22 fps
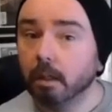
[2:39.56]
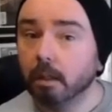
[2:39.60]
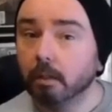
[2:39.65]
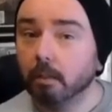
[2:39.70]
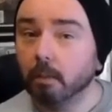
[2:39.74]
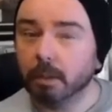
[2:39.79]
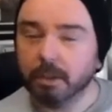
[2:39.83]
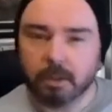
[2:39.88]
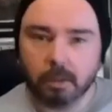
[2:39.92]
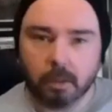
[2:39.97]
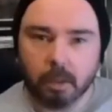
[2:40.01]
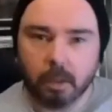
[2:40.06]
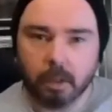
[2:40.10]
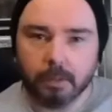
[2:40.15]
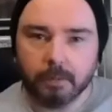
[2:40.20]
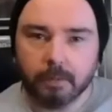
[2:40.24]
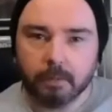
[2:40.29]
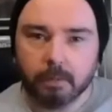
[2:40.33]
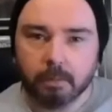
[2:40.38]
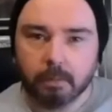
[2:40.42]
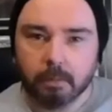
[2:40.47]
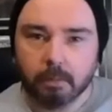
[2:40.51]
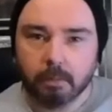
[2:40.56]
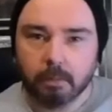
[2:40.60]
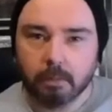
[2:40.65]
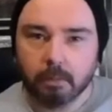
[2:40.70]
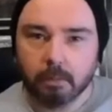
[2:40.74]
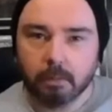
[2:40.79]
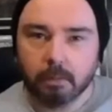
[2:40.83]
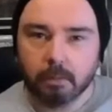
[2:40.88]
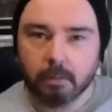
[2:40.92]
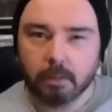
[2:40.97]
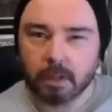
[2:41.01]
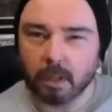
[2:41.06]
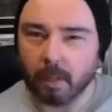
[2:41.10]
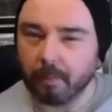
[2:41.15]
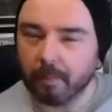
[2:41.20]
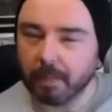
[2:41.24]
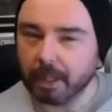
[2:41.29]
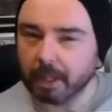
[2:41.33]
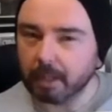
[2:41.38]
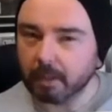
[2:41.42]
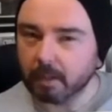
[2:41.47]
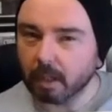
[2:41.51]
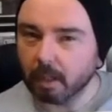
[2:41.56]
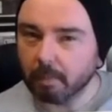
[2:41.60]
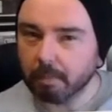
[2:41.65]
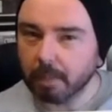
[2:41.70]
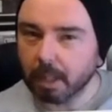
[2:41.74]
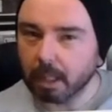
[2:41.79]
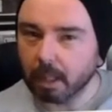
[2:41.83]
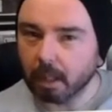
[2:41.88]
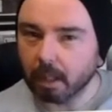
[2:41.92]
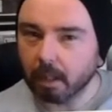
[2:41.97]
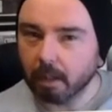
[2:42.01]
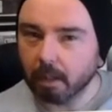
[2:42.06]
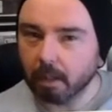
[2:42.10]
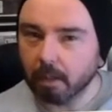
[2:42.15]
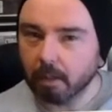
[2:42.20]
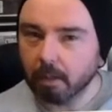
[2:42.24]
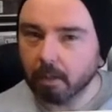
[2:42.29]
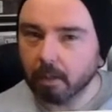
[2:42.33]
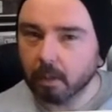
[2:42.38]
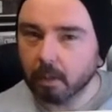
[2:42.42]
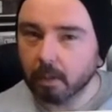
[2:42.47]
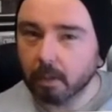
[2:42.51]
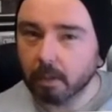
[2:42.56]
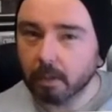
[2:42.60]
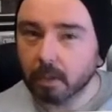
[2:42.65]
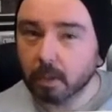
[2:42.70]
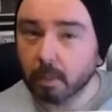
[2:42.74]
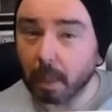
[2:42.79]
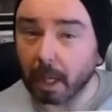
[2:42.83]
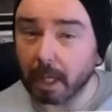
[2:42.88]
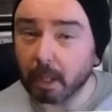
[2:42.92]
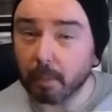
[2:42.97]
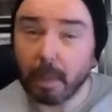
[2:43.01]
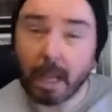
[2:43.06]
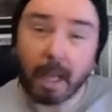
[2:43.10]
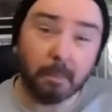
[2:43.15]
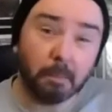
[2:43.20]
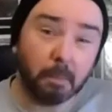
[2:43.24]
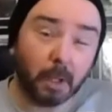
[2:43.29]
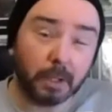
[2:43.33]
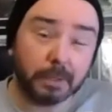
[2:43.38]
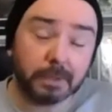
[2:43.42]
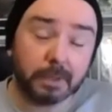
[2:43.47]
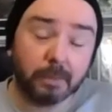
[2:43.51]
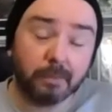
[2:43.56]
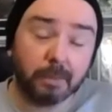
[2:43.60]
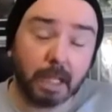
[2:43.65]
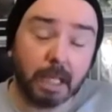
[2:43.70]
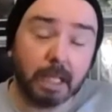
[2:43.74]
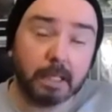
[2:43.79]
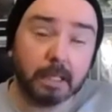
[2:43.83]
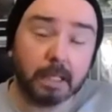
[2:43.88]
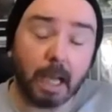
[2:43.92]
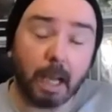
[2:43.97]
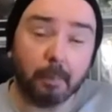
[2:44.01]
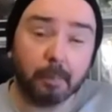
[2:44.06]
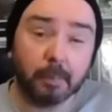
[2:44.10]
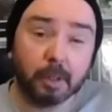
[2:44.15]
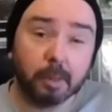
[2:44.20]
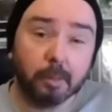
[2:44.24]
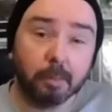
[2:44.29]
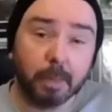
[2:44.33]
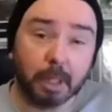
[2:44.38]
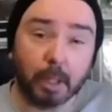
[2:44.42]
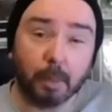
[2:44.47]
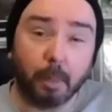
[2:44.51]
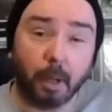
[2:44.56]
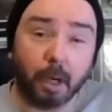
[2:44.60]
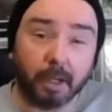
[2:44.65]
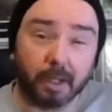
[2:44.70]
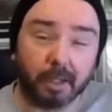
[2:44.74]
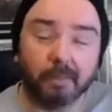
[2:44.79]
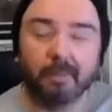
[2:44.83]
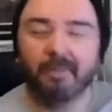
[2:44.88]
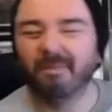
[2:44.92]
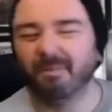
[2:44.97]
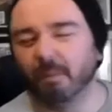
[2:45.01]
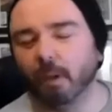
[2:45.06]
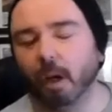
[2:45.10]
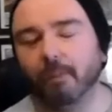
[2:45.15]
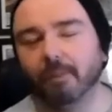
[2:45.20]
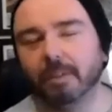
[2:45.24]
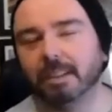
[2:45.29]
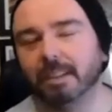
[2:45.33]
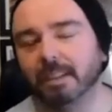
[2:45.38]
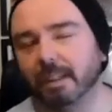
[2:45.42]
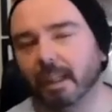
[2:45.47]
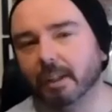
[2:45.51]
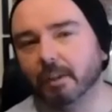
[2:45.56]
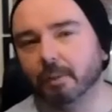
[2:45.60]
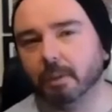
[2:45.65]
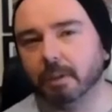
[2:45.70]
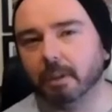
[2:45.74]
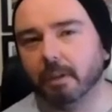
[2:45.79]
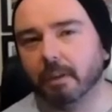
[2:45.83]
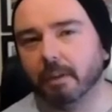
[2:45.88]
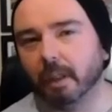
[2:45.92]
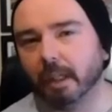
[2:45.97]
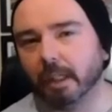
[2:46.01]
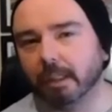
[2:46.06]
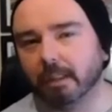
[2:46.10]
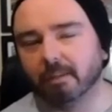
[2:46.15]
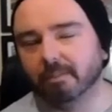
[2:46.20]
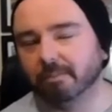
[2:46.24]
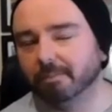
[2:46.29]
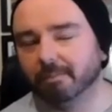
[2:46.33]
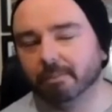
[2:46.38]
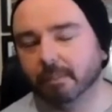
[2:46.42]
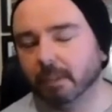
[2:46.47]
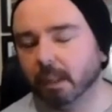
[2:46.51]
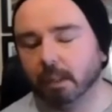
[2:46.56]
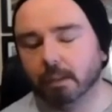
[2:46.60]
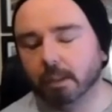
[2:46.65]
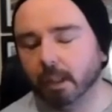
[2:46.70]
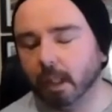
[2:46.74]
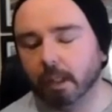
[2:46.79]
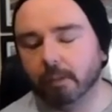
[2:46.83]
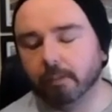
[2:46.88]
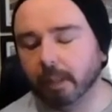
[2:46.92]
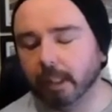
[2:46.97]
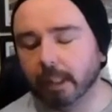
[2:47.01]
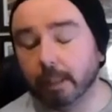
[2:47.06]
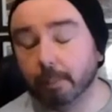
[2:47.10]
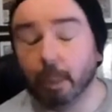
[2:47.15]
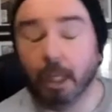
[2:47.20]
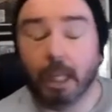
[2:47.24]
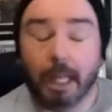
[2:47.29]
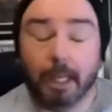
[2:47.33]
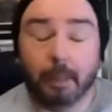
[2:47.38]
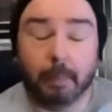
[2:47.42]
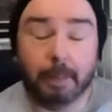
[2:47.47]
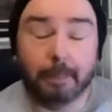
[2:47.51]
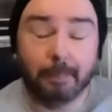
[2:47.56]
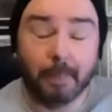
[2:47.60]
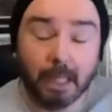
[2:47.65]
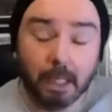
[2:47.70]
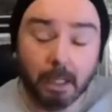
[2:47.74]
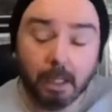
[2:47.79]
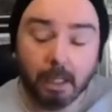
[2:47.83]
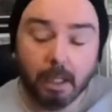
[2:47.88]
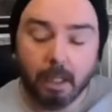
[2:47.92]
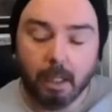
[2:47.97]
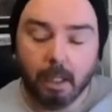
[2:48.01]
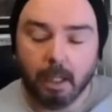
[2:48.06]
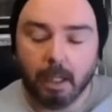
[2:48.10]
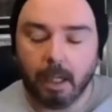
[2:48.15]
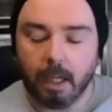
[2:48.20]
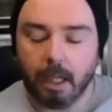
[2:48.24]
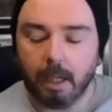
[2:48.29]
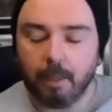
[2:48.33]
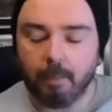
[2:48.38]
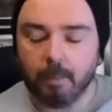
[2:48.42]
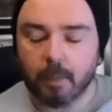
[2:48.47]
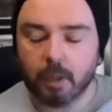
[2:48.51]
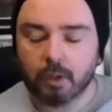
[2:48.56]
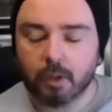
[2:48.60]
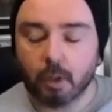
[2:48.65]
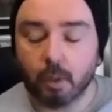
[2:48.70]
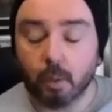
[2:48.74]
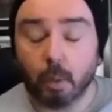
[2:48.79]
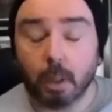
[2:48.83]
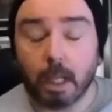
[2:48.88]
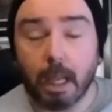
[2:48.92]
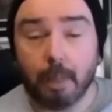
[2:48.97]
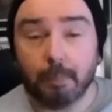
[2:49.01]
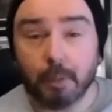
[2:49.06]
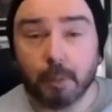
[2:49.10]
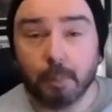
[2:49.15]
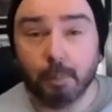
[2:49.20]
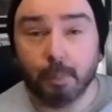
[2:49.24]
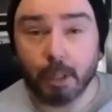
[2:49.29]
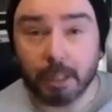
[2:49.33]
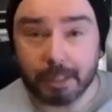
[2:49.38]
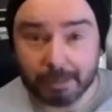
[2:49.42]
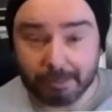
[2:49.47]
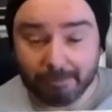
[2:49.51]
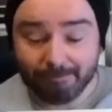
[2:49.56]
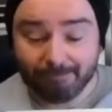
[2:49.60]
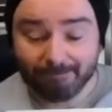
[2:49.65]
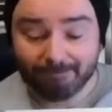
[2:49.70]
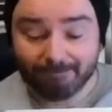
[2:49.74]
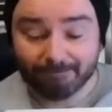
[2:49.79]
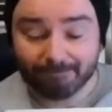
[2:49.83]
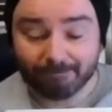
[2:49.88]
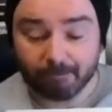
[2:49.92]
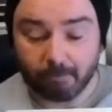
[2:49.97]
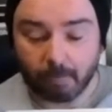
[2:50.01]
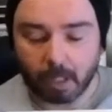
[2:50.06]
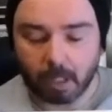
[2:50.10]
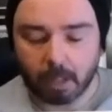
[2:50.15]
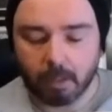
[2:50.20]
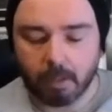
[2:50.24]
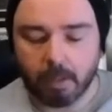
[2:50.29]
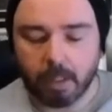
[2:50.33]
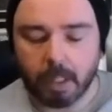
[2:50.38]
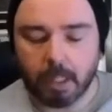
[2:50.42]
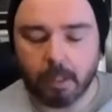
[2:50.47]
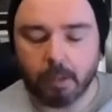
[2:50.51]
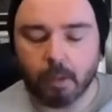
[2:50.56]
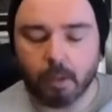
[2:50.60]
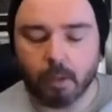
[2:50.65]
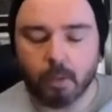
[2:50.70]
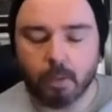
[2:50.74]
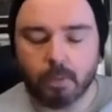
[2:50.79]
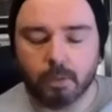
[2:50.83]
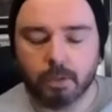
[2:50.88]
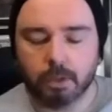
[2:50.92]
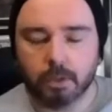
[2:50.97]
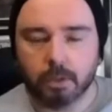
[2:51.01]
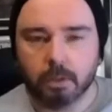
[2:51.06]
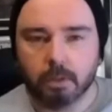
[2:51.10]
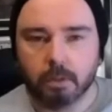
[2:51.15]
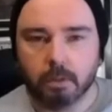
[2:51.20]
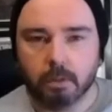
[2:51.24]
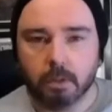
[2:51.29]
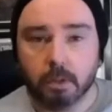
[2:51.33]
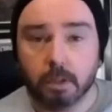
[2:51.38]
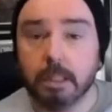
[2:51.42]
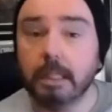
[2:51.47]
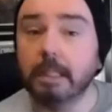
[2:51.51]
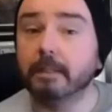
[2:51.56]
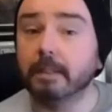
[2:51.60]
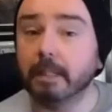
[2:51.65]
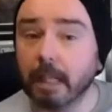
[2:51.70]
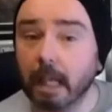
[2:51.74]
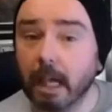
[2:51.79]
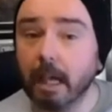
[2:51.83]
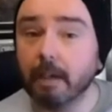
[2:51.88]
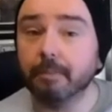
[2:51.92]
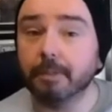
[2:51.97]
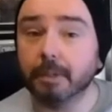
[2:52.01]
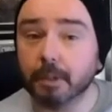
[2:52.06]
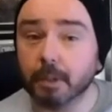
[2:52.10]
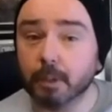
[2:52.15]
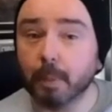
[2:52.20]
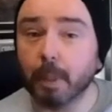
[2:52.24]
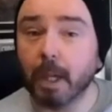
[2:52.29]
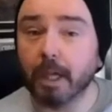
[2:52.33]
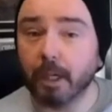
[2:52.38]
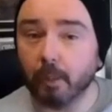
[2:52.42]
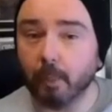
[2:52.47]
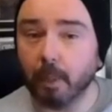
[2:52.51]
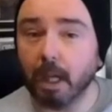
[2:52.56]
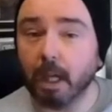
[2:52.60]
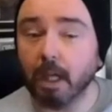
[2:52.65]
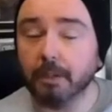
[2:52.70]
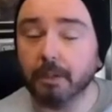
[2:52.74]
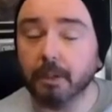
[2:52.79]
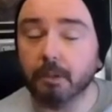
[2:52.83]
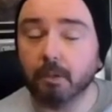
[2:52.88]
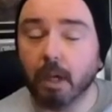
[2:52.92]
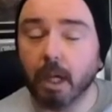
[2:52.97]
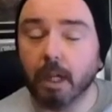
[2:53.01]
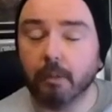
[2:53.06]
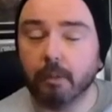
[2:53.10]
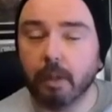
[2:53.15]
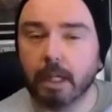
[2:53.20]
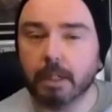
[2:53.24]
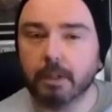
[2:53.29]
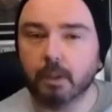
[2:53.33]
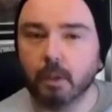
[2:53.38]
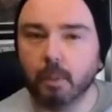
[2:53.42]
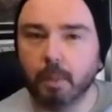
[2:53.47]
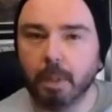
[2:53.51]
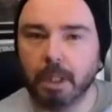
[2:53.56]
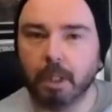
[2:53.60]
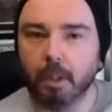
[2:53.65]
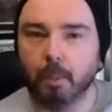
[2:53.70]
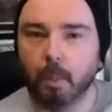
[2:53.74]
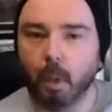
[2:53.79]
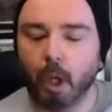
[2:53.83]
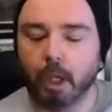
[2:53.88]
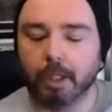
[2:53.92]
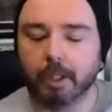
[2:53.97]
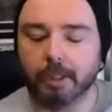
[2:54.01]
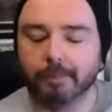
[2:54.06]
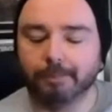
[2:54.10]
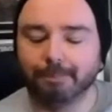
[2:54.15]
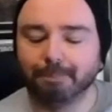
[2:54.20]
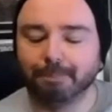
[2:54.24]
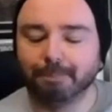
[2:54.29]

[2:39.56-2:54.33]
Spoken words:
what's going on? Something's up here. Spider-Man must have kidnapped Peter Parker. Obviously that's what you'd think. Not really, but anyway. So Captain Britain then goes chasing after Spider-Man to try and rescue Peter Parker.